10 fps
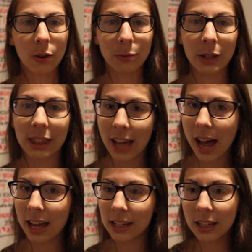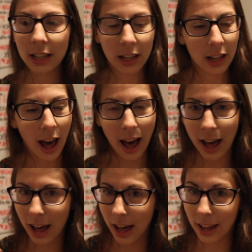with that,
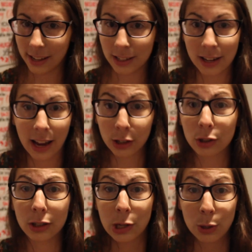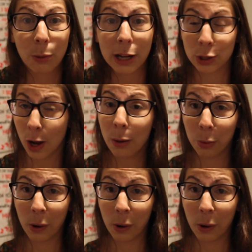I can actually do my job